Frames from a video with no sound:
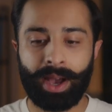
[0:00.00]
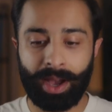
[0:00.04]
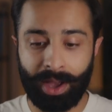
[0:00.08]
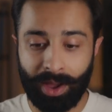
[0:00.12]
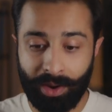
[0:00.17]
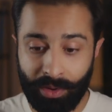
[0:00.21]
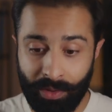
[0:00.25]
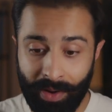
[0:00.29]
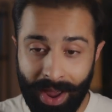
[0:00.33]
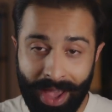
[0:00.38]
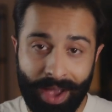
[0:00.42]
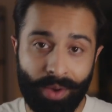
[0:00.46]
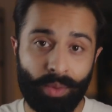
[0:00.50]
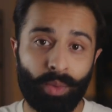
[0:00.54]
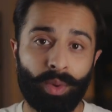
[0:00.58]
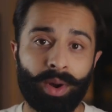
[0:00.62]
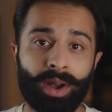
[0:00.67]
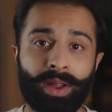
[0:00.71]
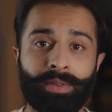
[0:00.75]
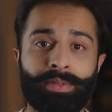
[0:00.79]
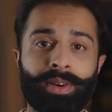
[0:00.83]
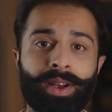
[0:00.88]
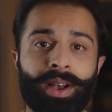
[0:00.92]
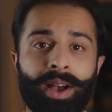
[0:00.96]
a great
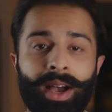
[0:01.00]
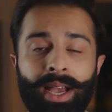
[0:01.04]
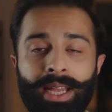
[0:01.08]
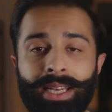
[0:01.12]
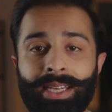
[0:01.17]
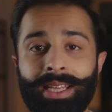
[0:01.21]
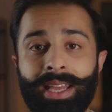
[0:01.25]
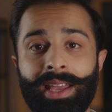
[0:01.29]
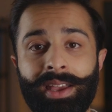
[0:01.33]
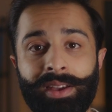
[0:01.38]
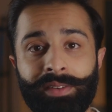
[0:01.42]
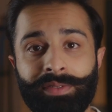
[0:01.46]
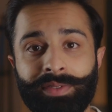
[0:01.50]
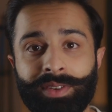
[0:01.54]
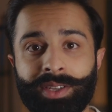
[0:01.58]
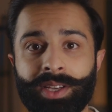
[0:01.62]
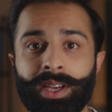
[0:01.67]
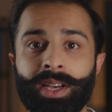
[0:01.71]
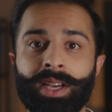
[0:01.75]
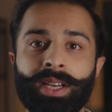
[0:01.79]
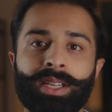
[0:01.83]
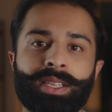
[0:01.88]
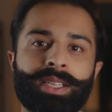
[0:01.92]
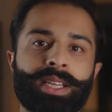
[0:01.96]
one-of-a-kind gift
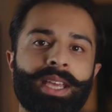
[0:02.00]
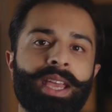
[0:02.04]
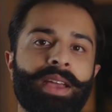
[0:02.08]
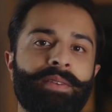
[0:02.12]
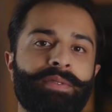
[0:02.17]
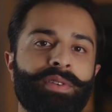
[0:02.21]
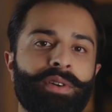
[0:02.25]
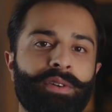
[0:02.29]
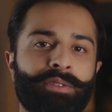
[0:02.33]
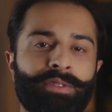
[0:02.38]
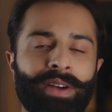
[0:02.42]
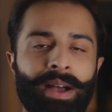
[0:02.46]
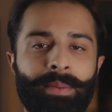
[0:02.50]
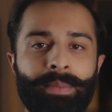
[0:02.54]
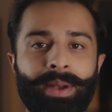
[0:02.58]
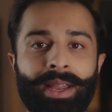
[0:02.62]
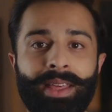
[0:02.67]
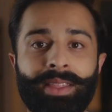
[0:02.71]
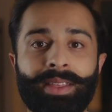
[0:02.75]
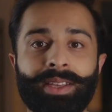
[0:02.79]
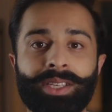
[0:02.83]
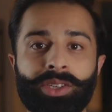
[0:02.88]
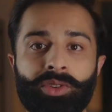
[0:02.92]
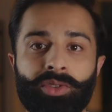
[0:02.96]
to give your
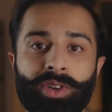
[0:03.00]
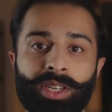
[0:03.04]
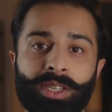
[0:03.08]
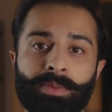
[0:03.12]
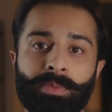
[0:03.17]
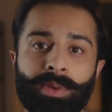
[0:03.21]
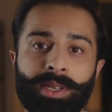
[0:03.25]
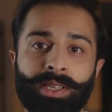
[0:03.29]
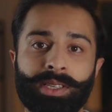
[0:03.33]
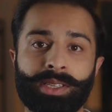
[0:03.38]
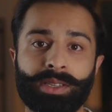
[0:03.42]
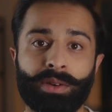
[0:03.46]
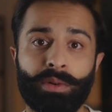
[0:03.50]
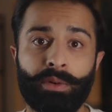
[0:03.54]
family this Christmas,